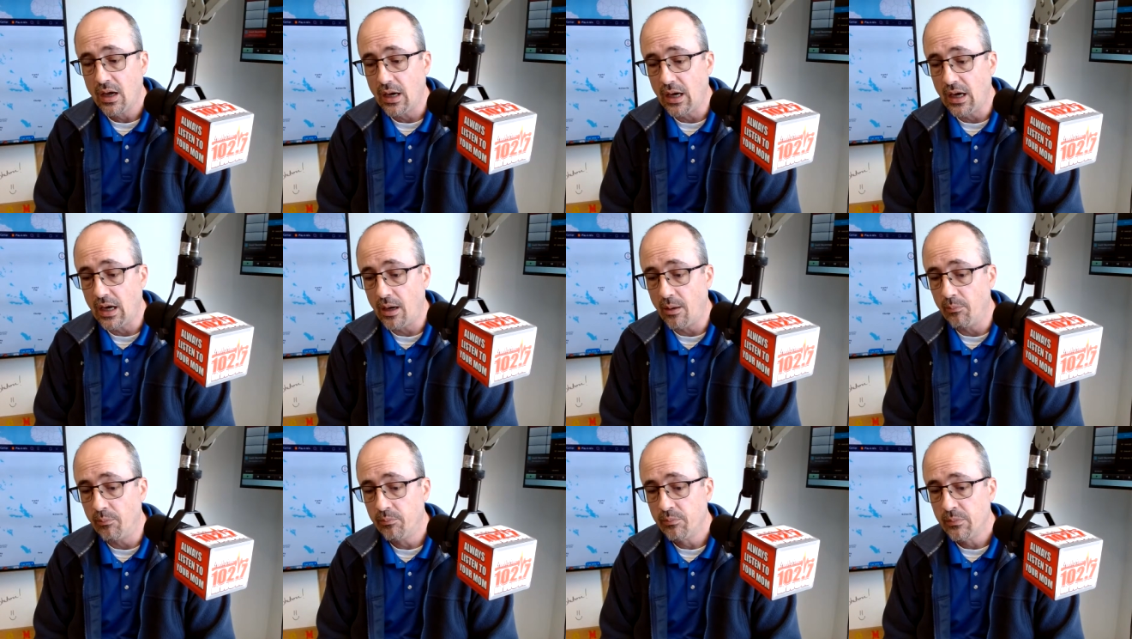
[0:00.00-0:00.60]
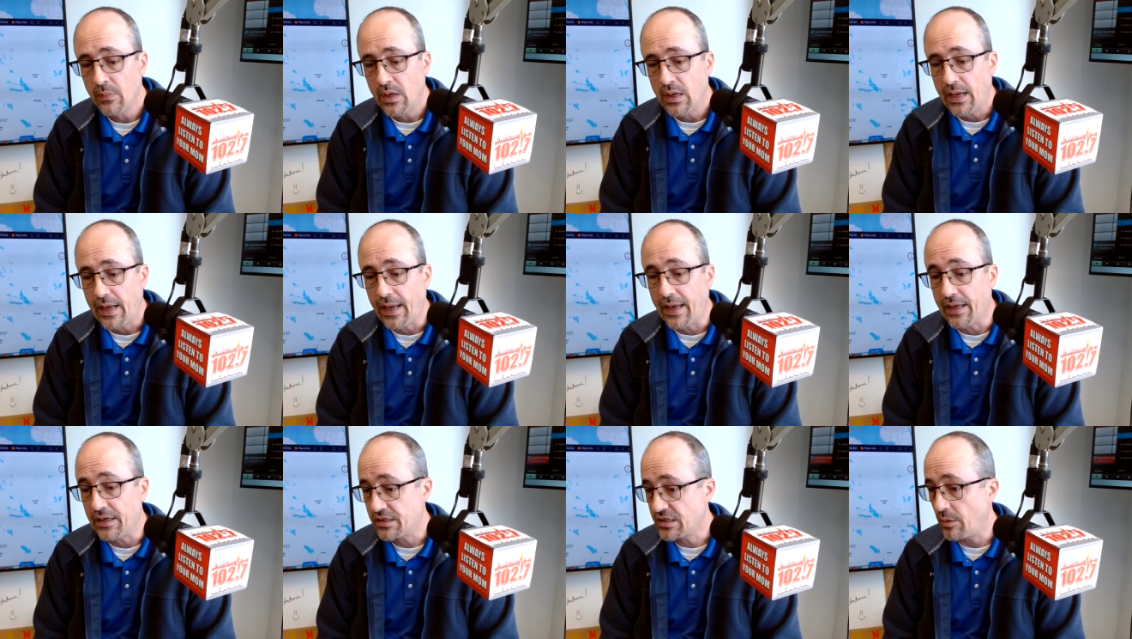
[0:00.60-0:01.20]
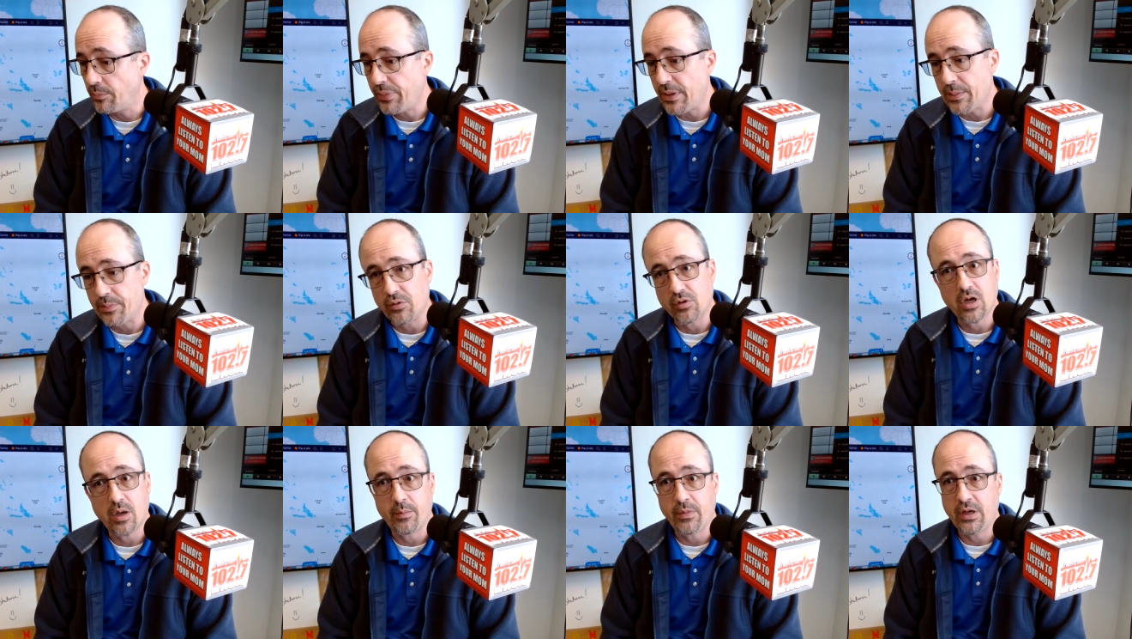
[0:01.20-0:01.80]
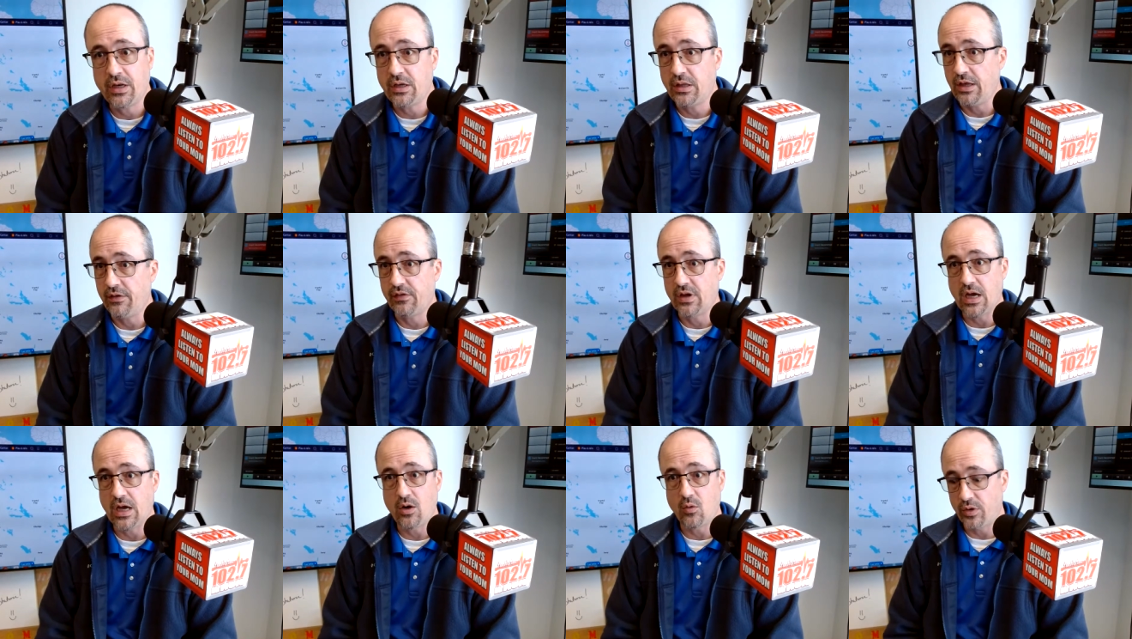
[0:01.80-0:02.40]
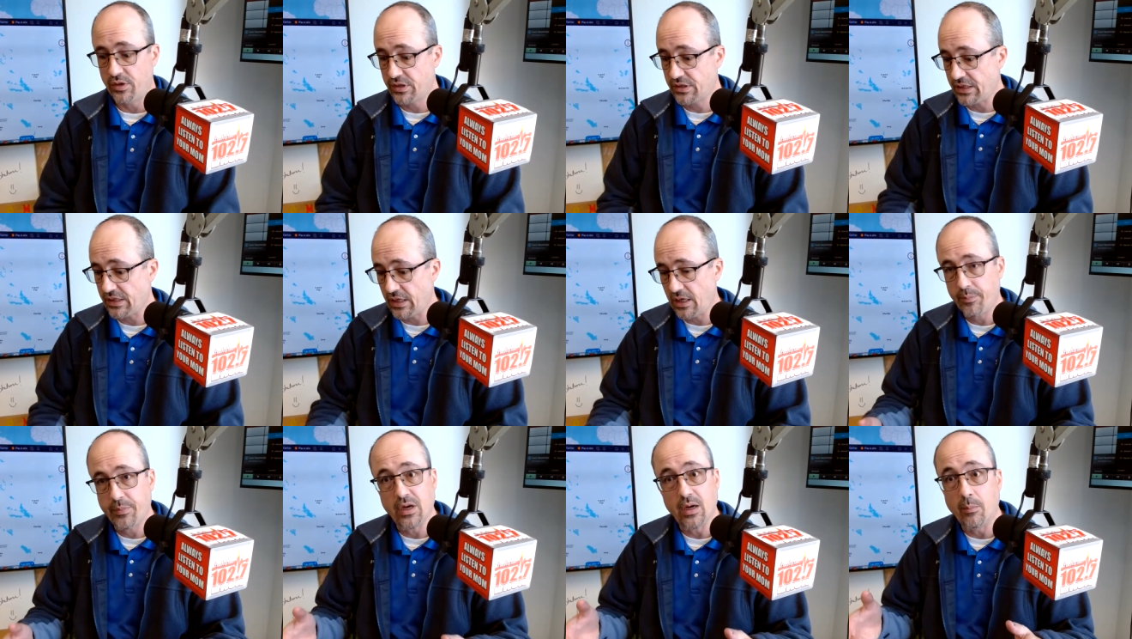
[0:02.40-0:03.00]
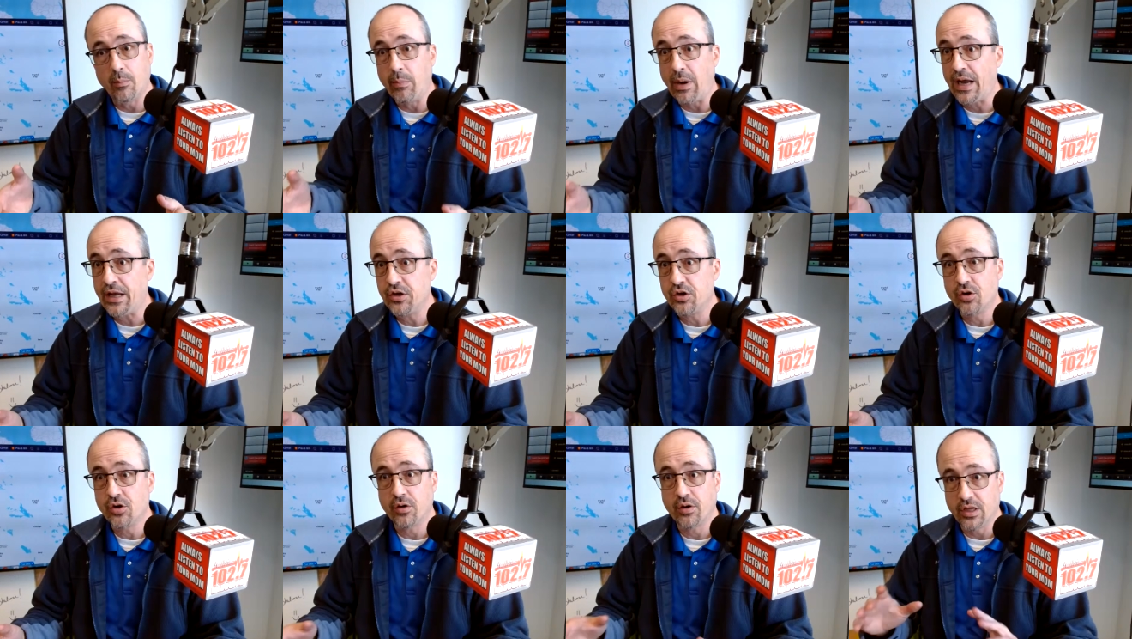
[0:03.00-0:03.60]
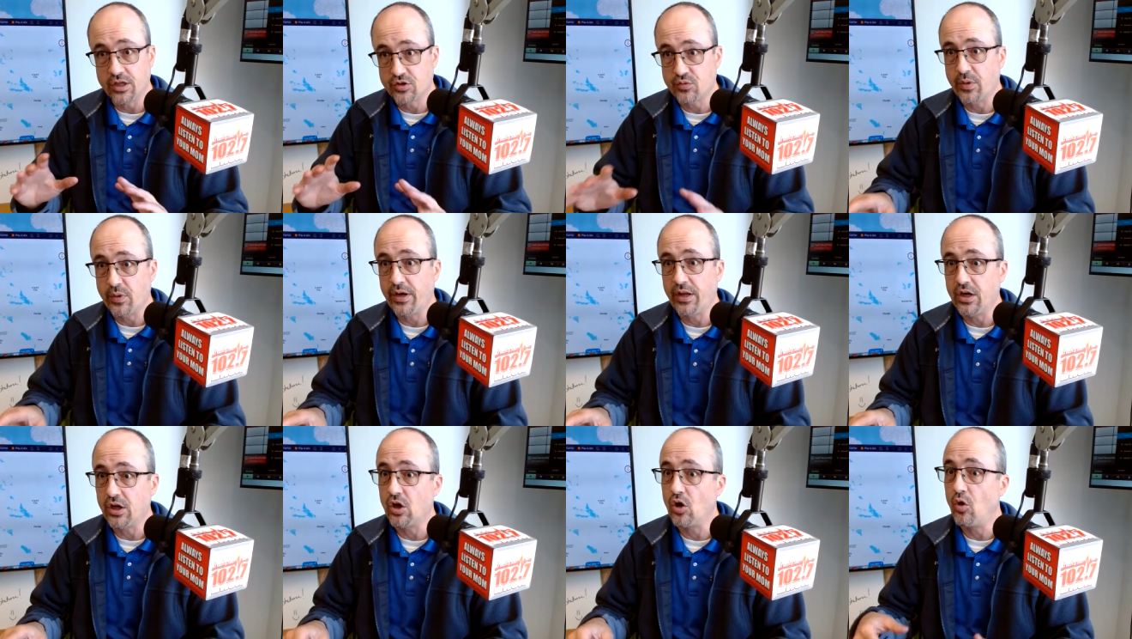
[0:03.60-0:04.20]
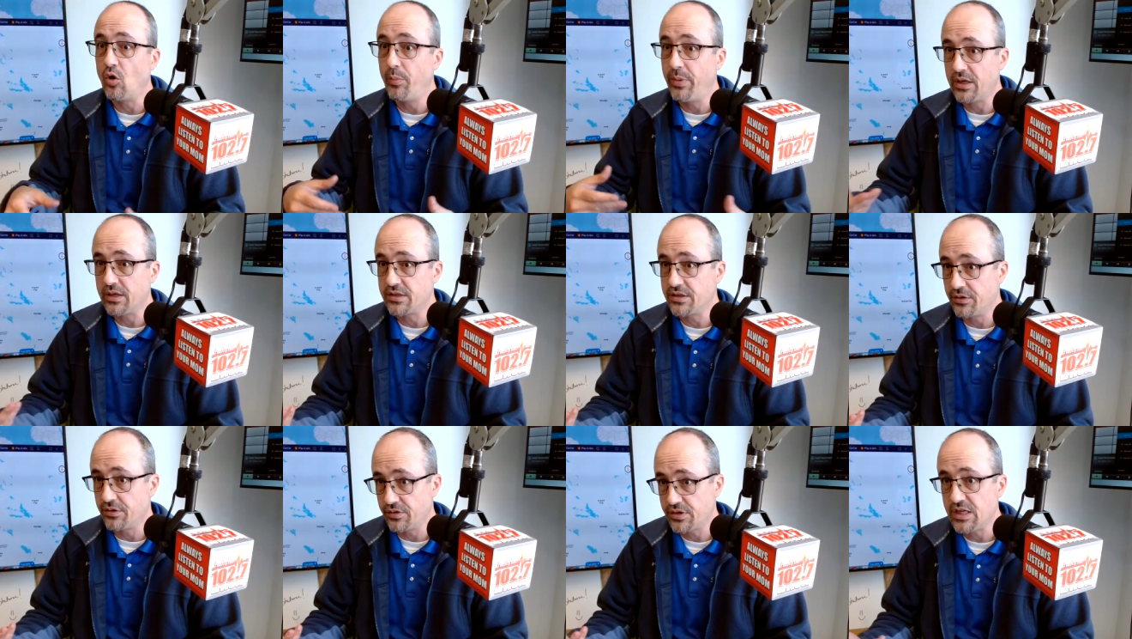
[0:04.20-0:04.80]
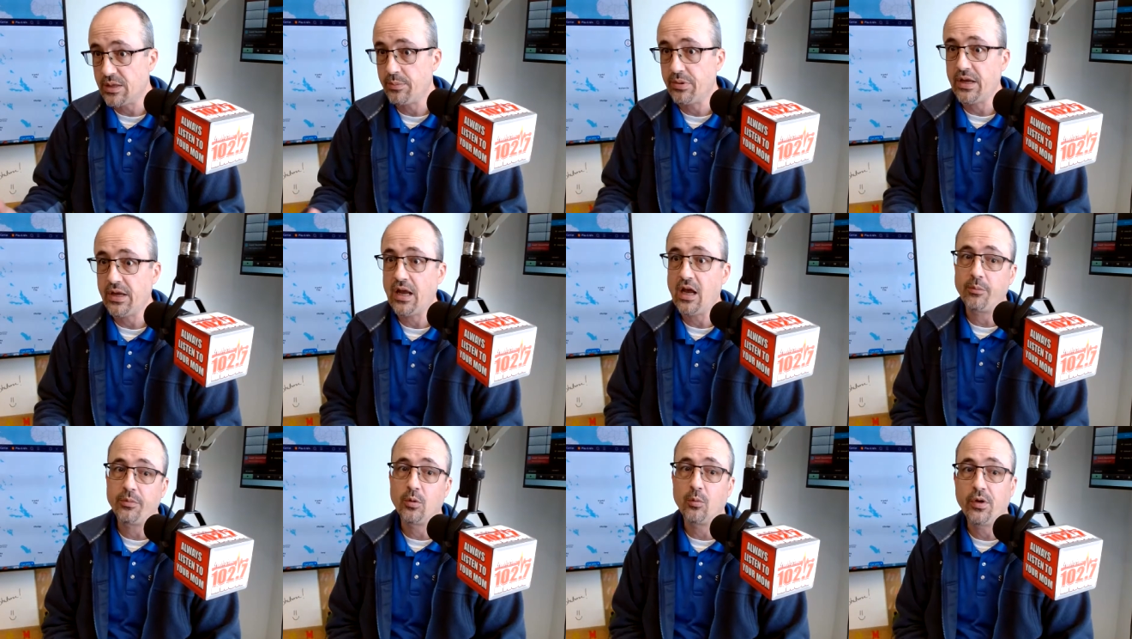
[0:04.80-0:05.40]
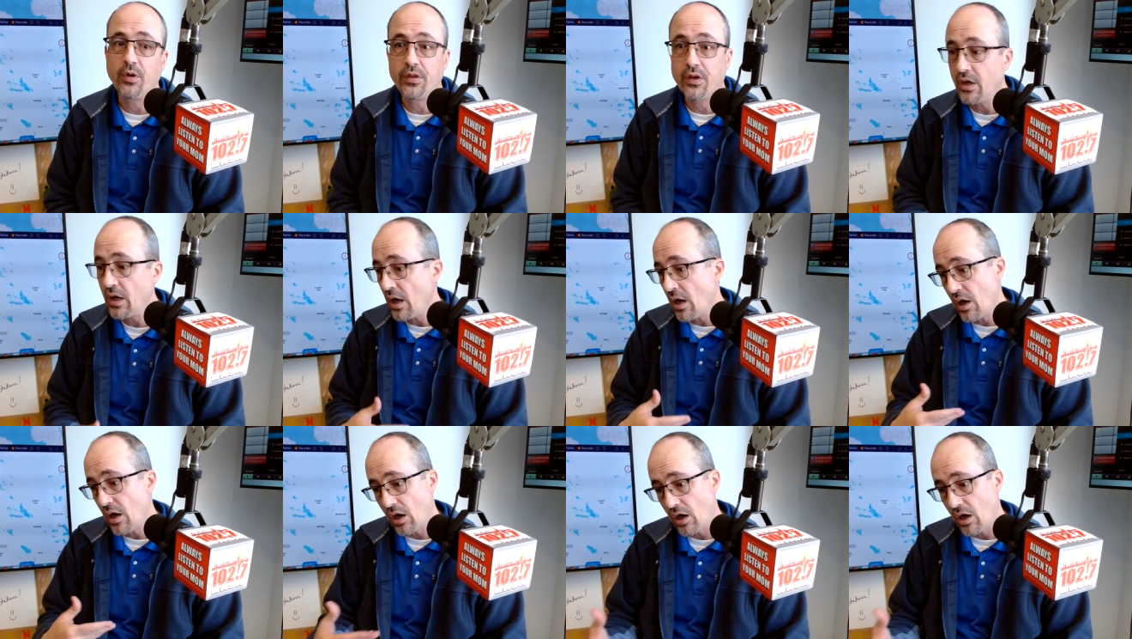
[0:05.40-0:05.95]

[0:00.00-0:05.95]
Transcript: And some people come in and they've got one set up in a binder and it's ready to go because their CPA helped them with it.